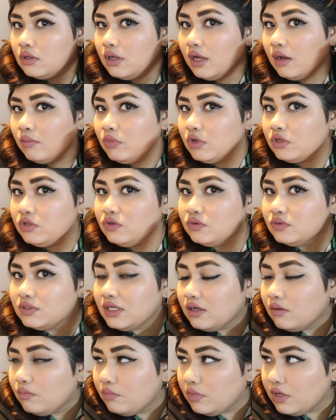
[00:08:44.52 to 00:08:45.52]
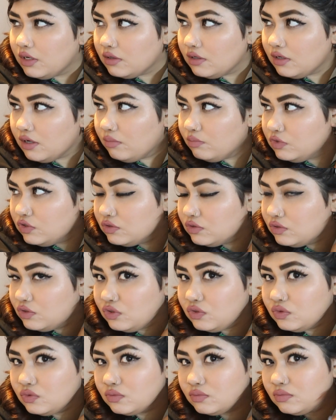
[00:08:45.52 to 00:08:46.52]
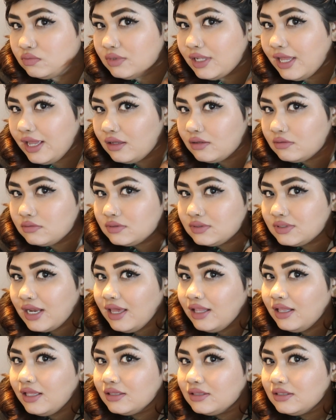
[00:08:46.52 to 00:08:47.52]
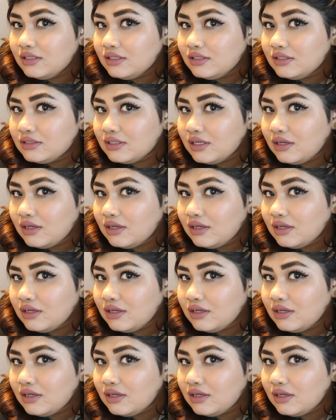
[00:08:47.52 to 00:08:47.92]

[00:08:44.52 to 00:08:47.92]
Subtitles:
I'm not using a mirror, I'm just like styling this